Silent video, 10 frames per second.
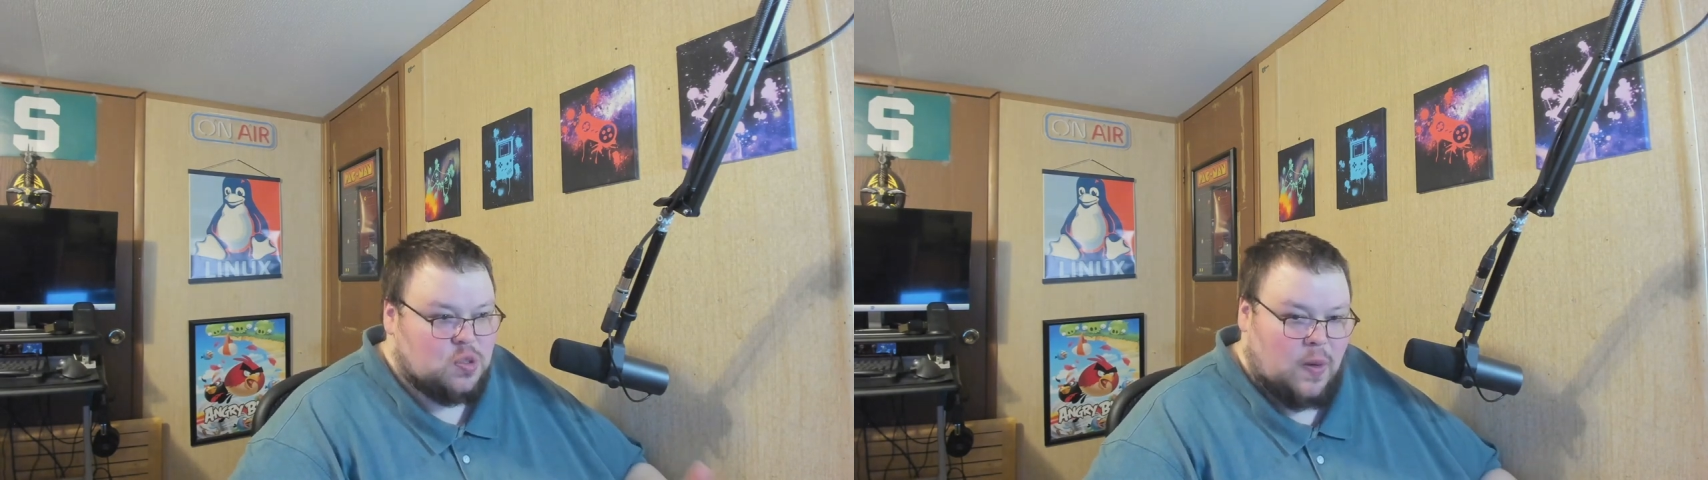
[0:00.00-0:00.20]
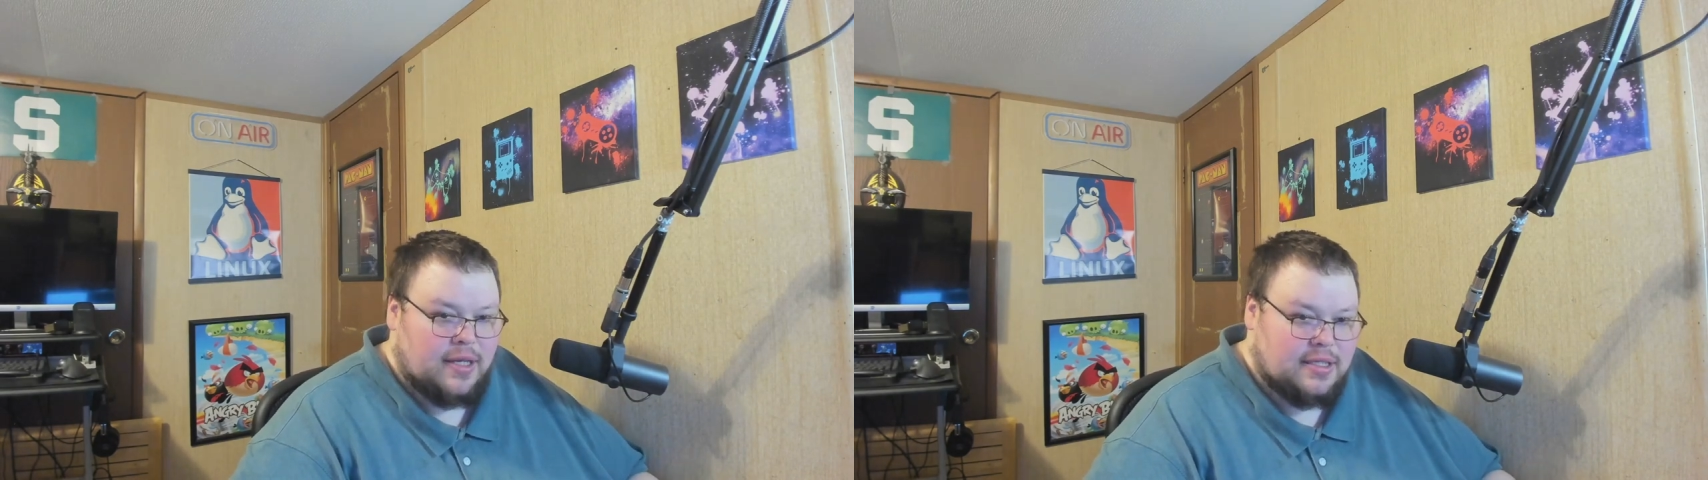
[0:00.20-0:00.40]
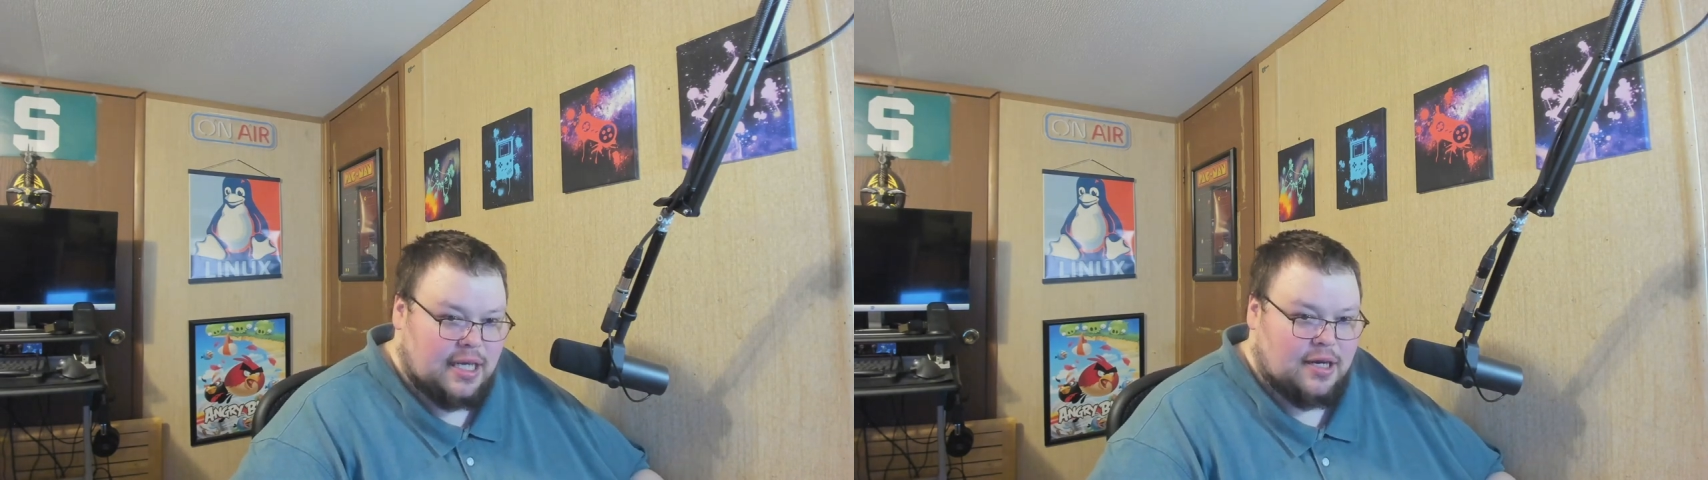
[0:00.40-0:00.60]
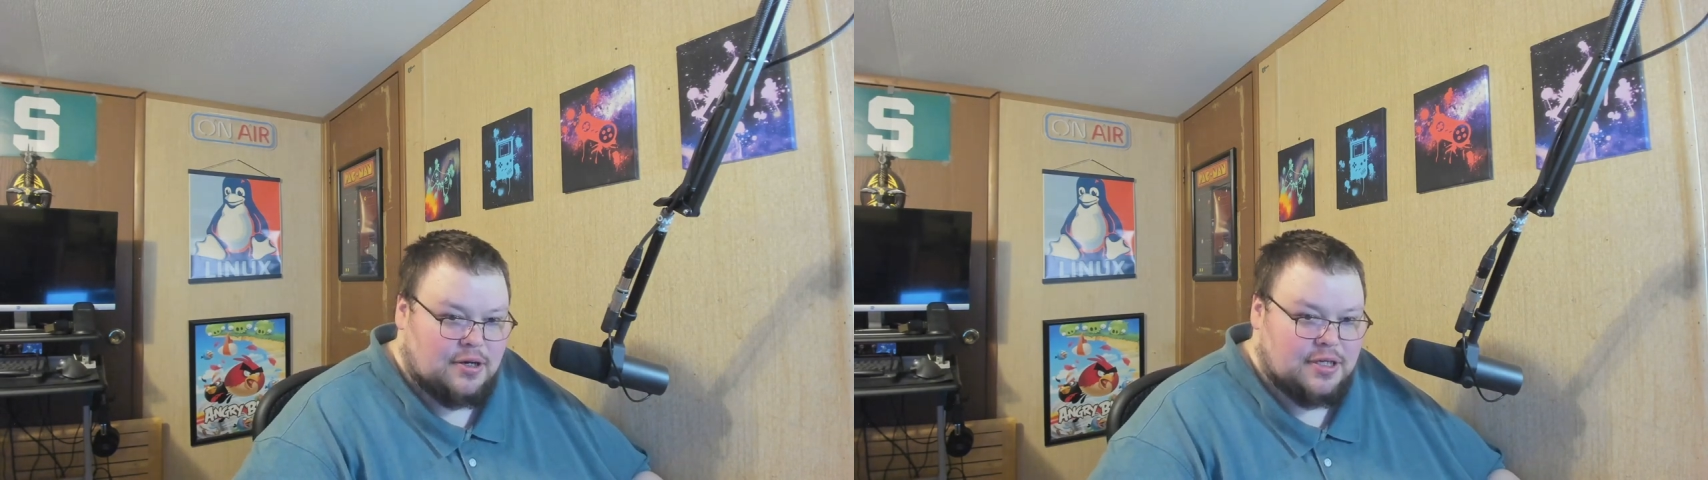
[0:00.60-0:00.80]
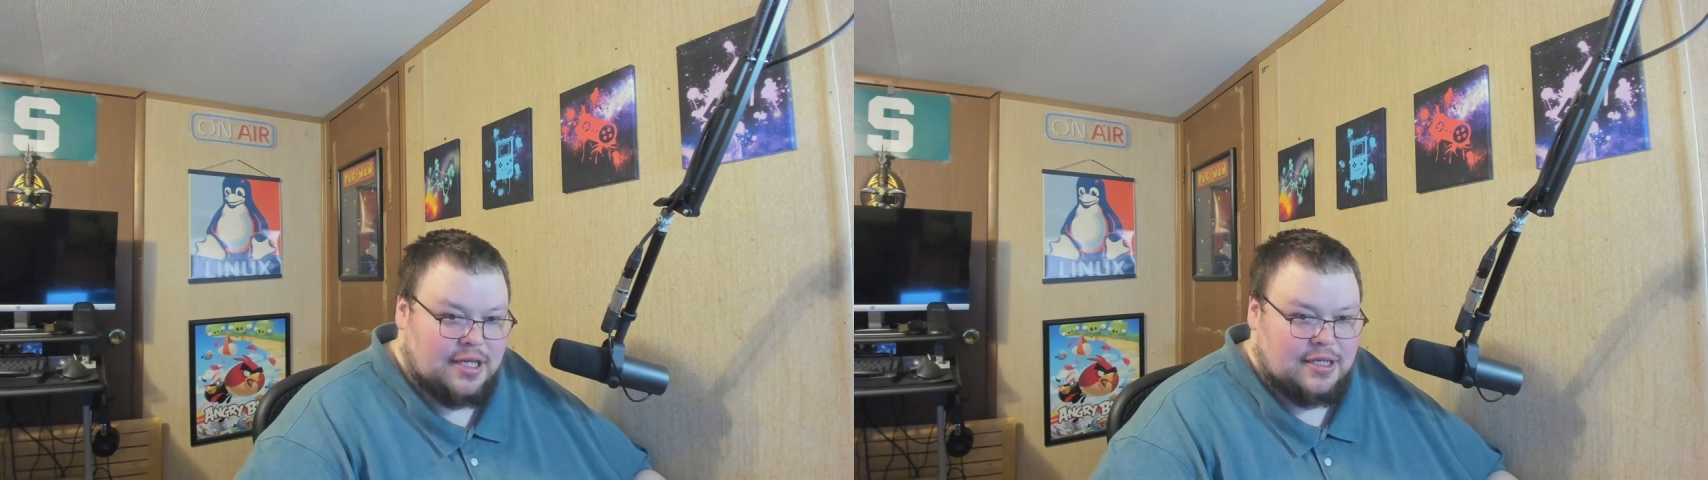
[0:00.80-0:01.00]
sweat, and
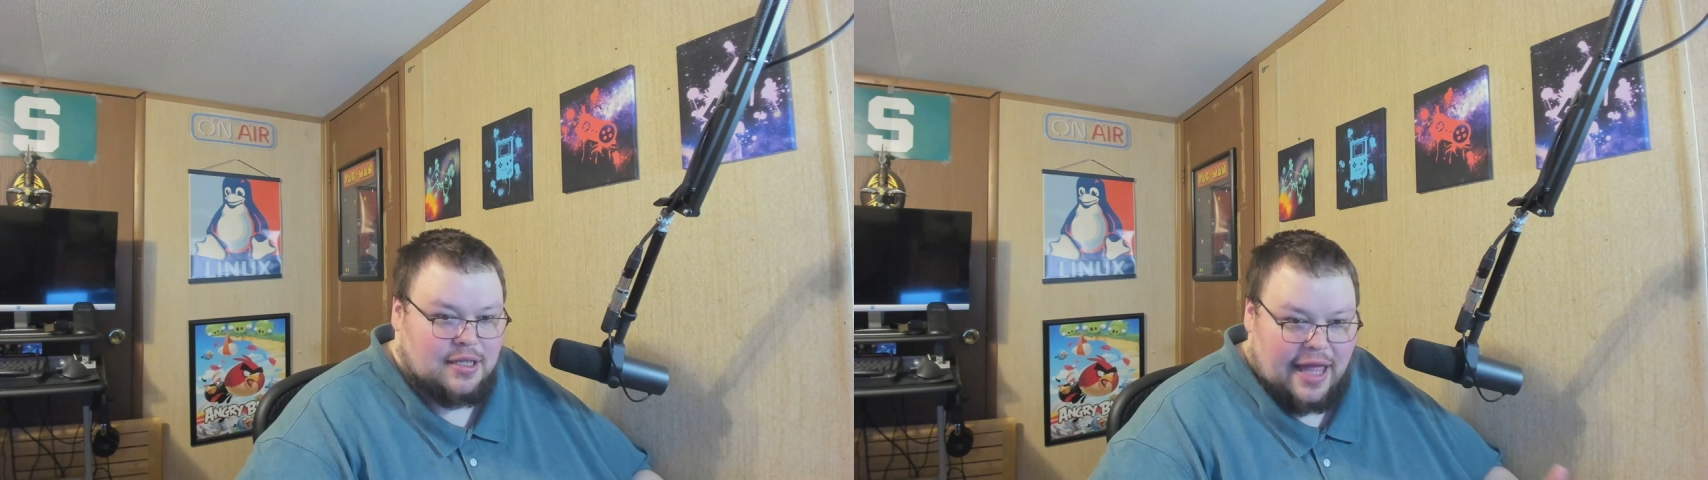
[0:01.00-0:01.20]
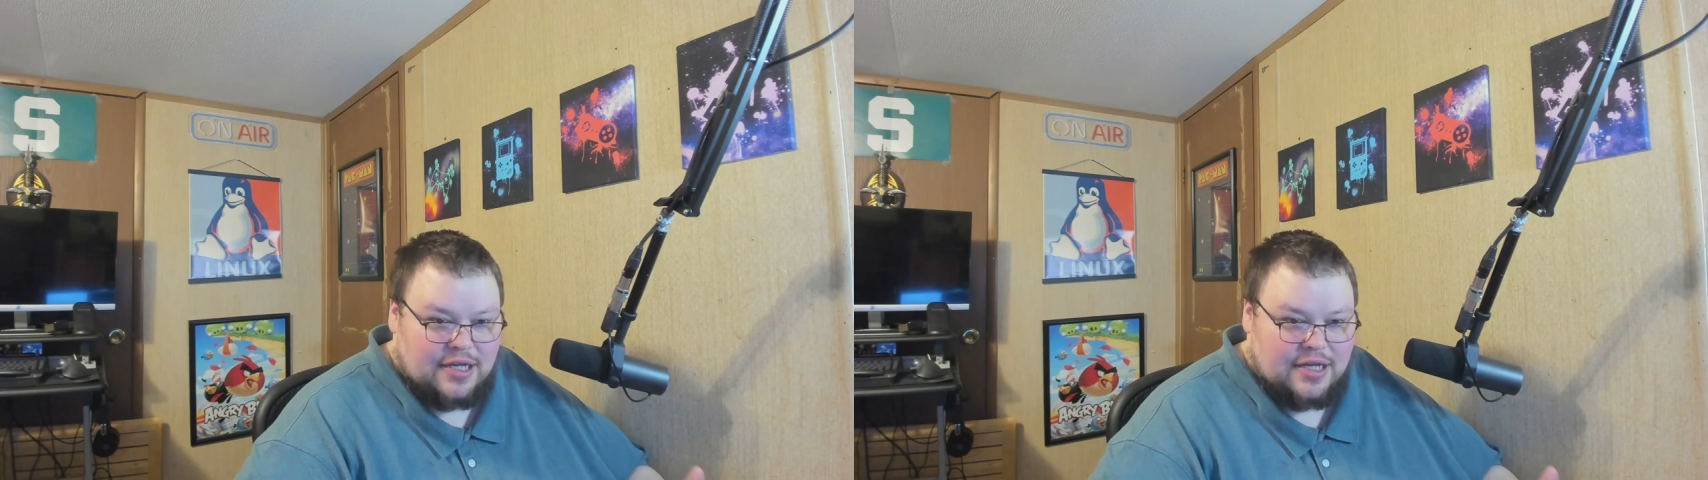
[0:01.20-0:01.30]
tears into